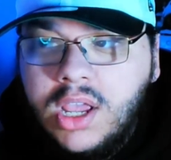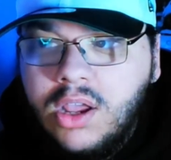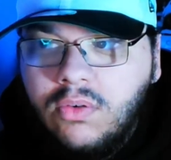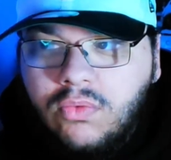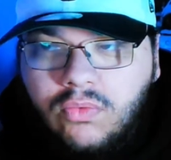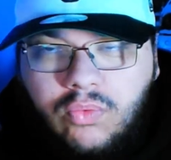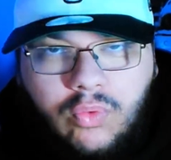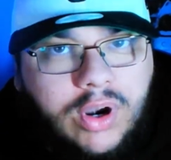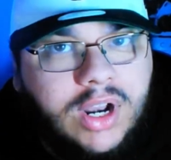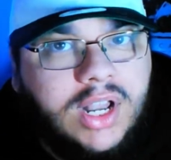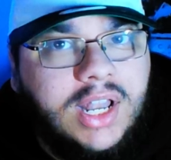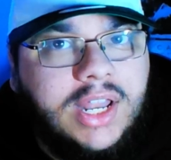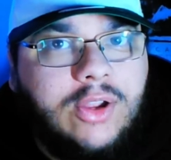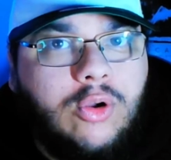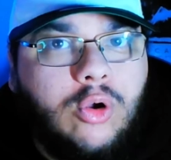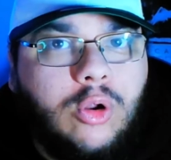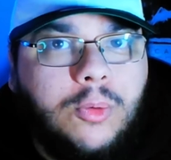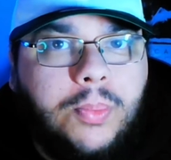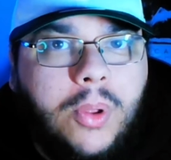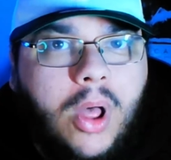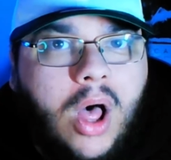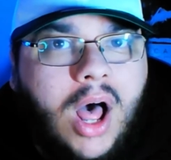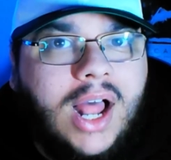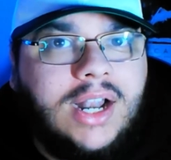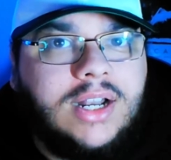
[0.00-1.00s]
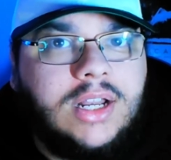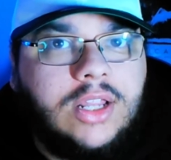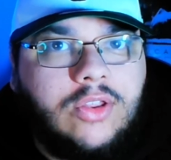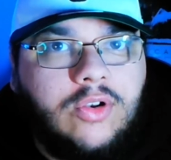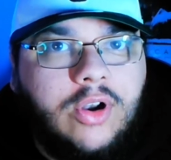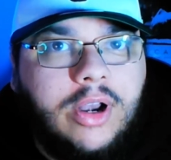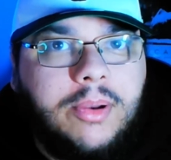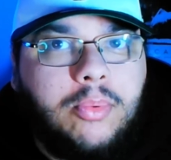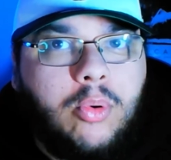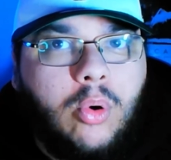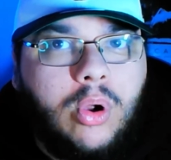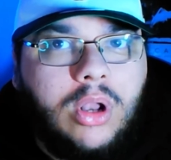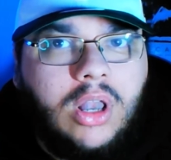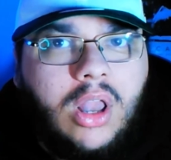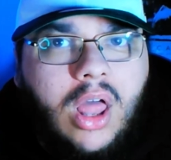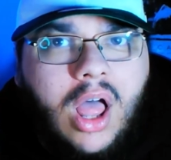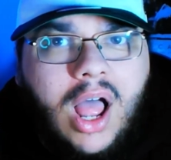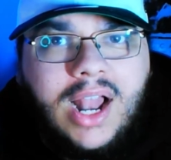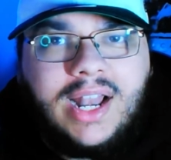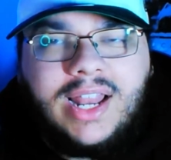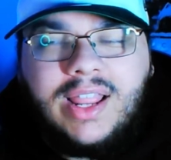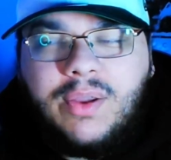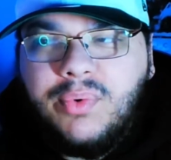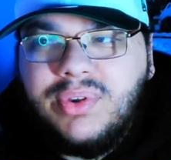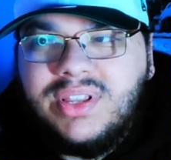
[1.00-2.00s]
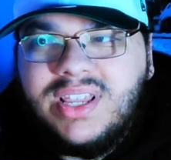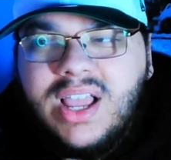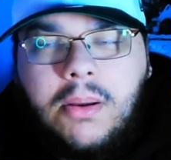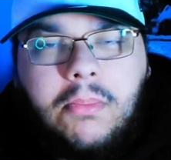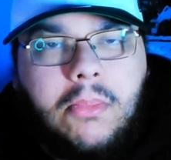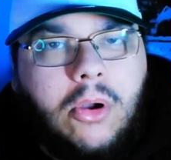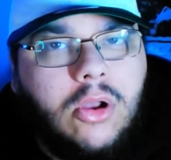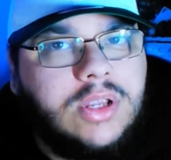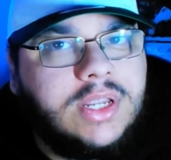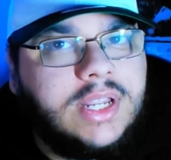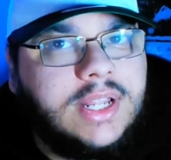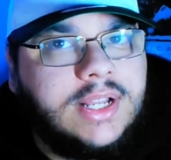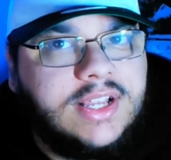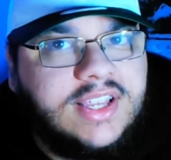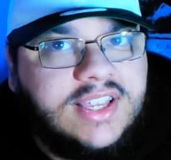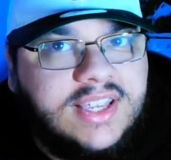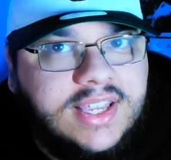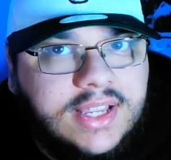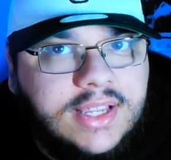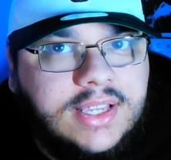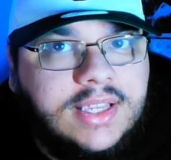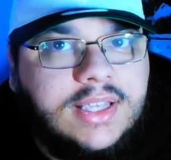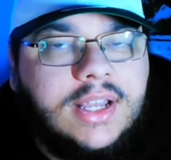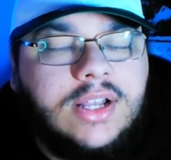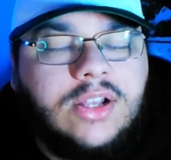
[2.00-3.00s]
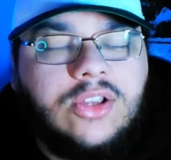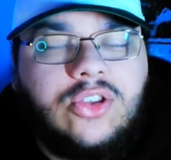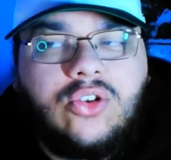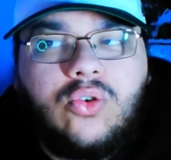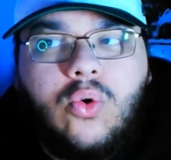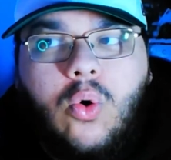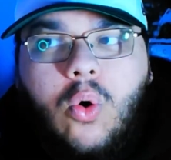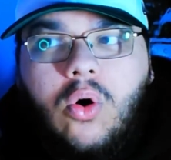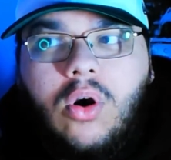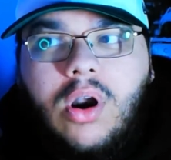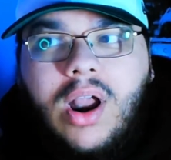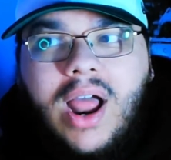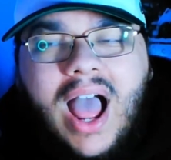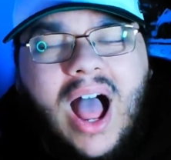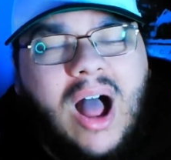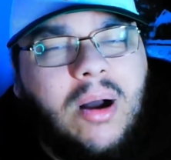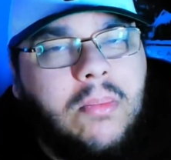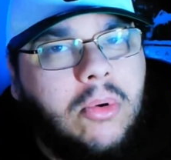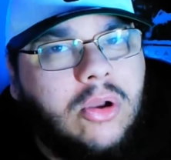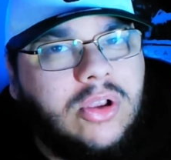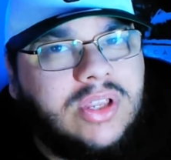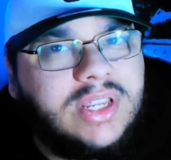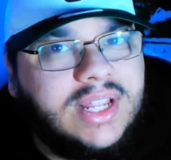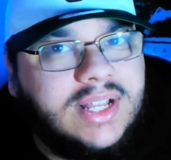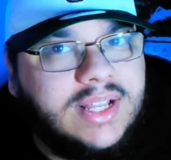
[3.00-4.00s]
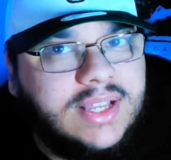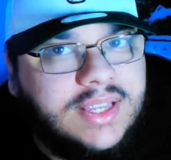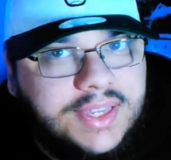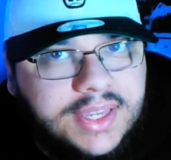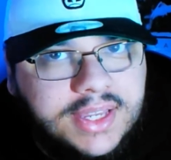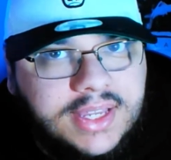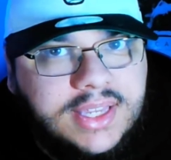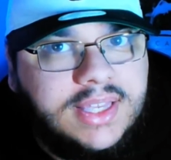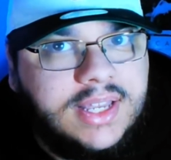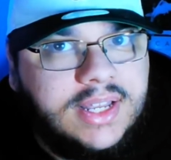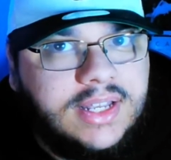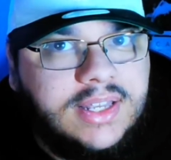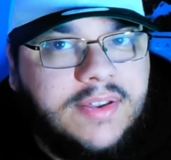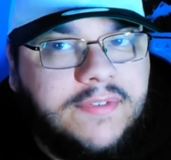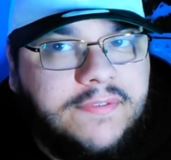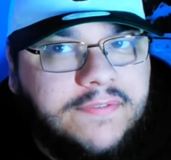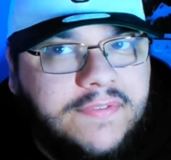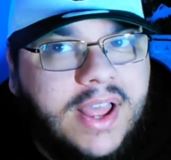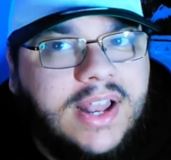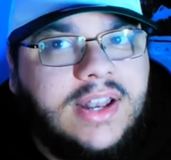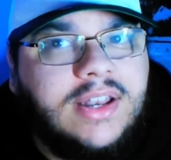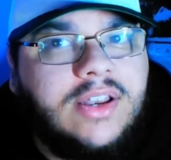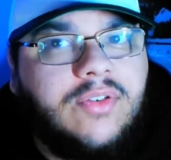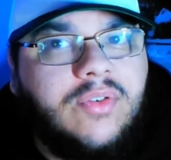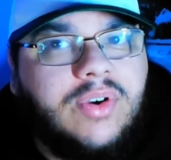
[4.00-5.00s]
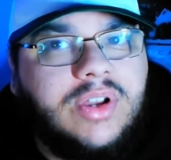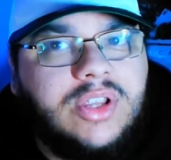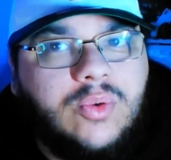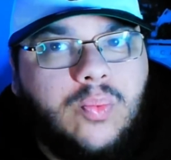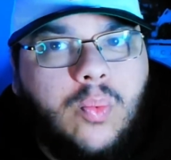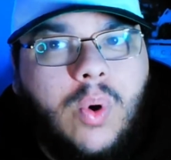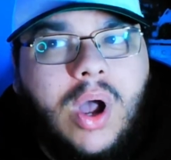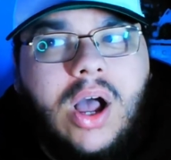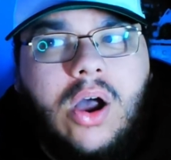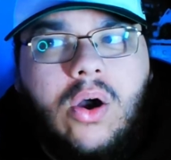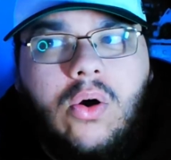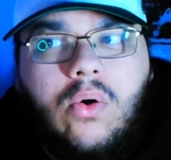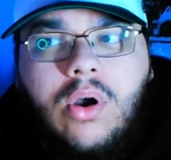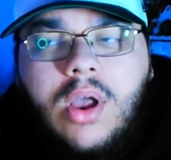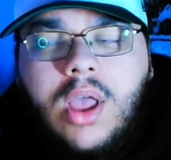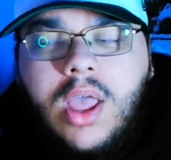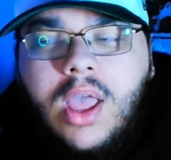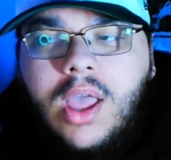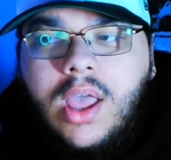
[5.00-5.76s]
Really good behind the three point line. He was our most consistent scorer, our most consistent defender as well.